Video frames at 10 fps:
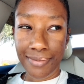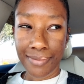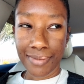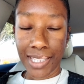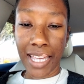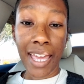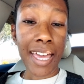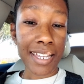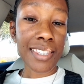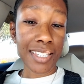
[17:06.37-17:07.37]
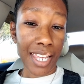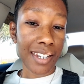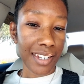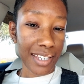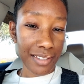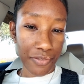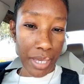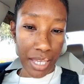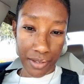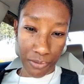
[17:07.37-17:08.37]
Like I had the 10 days of
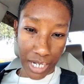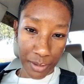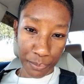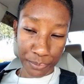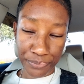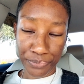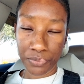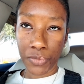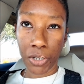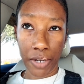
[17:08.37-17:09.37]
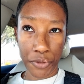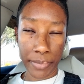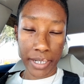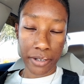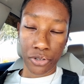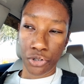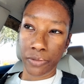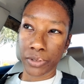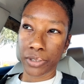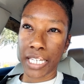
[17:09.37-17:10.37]
meds, right? After my egg
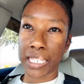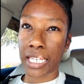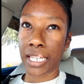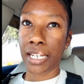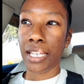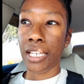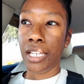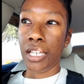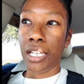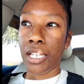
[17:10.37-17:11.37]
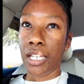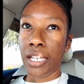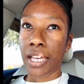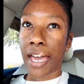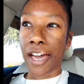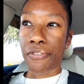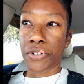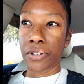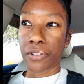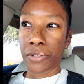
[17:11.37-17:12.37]
retrieval. And then
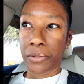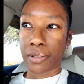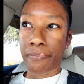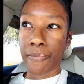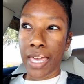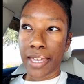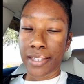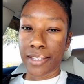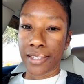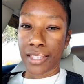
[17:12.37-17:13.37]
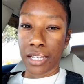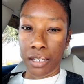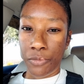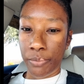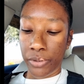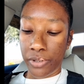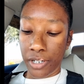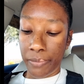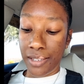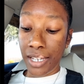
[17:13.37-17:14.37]
after those meds, then I'm supposed to start my
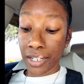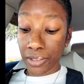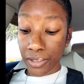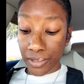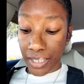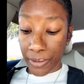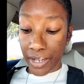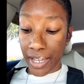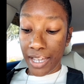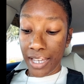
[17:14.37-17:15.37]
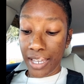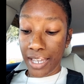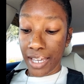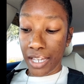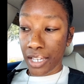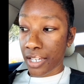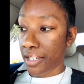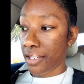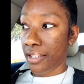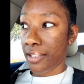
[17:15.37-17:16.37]
cycle. That way I
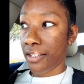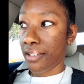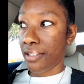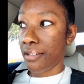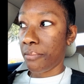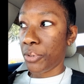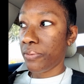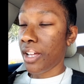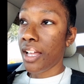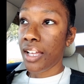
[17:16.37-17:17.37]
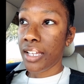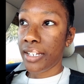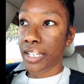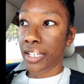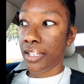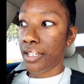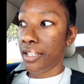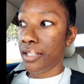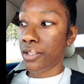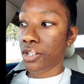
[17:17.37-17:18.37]
can move on
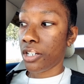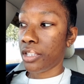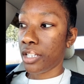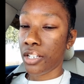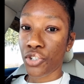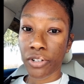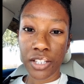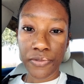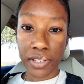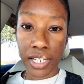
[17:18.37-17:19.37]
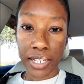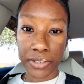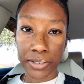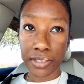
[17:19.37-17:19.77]
and start the transfer cycle.